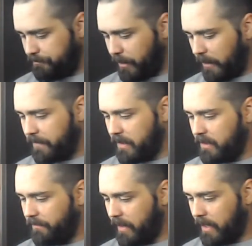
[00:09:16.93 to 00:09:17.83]
Buffy
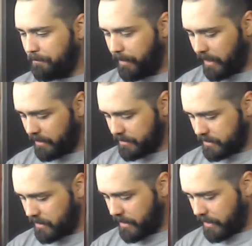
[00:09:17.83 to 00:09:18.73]
the Vampire
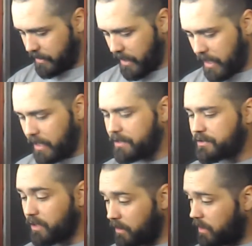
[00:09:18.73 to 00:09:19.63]
Slayer.
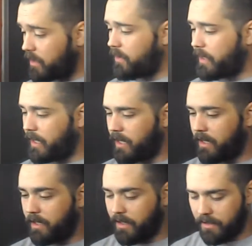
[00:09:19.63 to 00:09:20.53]
Angel. Oh,
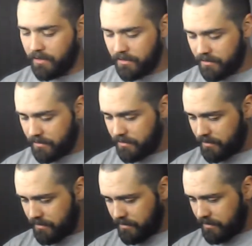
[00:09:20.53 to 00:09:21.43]
hey.
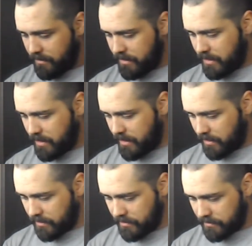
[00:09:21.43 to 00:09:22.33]

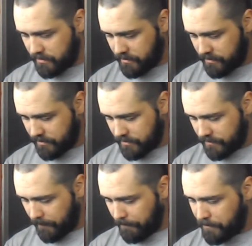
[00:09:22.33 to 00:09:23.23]
Yeah.
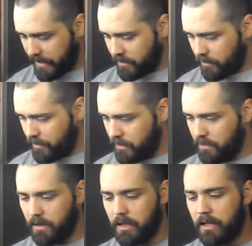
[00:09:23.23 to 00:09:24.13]
I know who
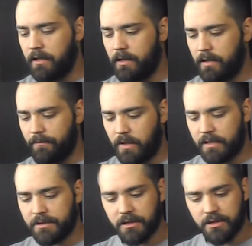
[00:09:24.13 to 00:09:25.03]
you are. I
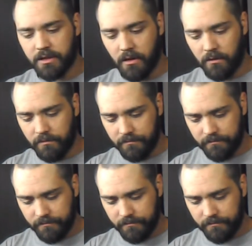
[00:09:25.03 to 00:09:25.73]
watched this show.